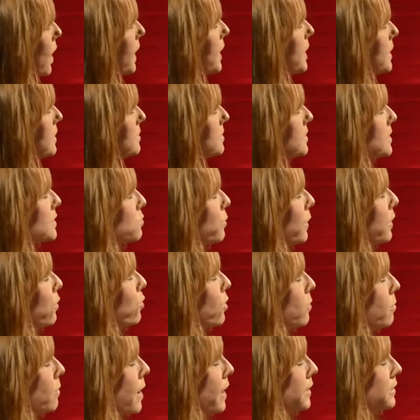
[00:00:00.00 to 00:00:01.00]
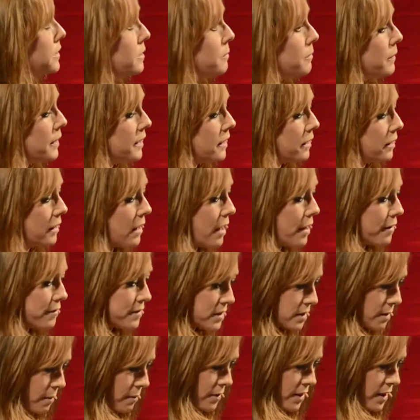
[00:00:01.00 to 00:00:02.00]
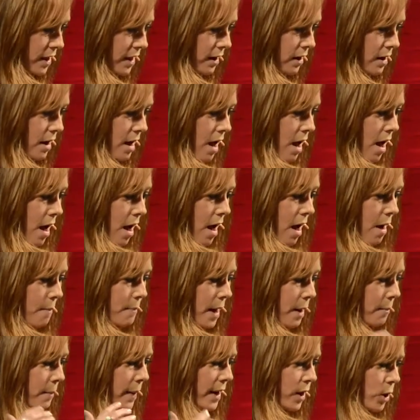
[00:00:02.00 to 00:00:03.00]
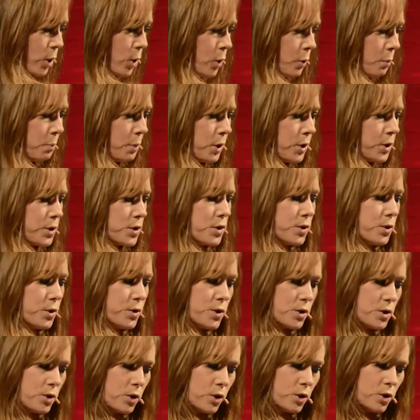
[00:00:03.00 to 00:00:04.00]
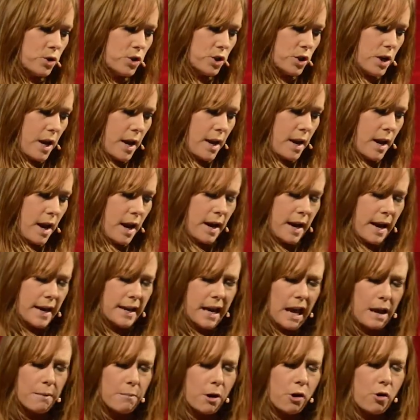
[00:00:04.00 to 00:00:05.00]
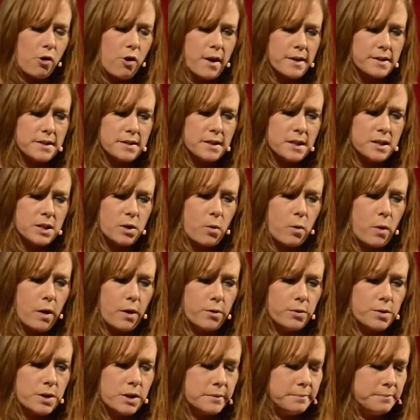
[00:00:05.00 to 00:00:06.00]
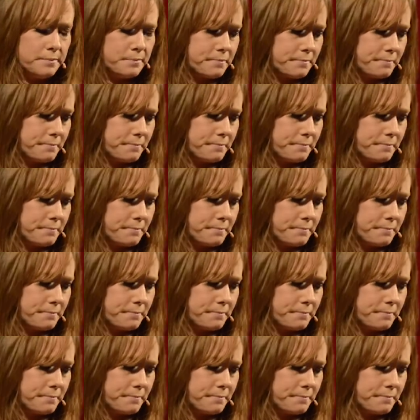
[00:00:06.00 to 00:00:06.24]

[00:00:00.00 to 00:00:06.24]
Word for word: writings this week reminded me of something about my own personal search, and I came across this quote.